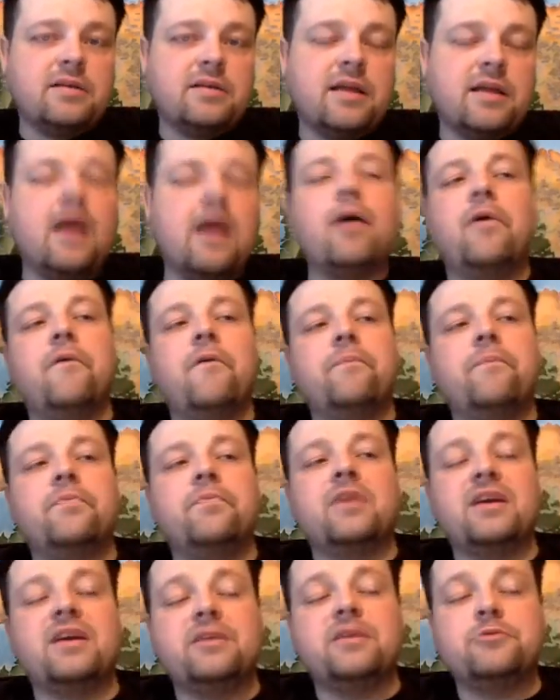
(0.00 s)
Now,
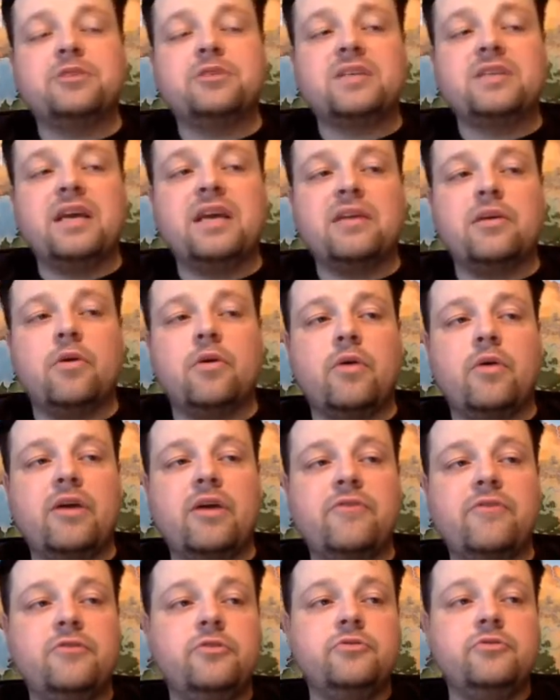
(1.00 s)
like I was saying though,
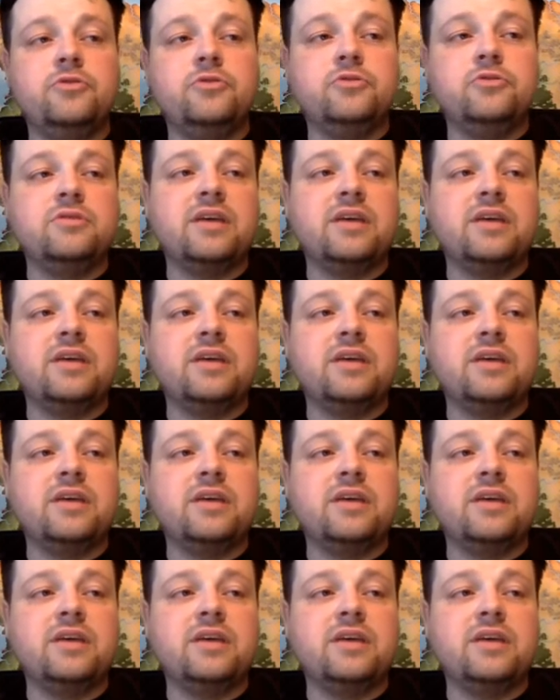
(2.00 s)
if you do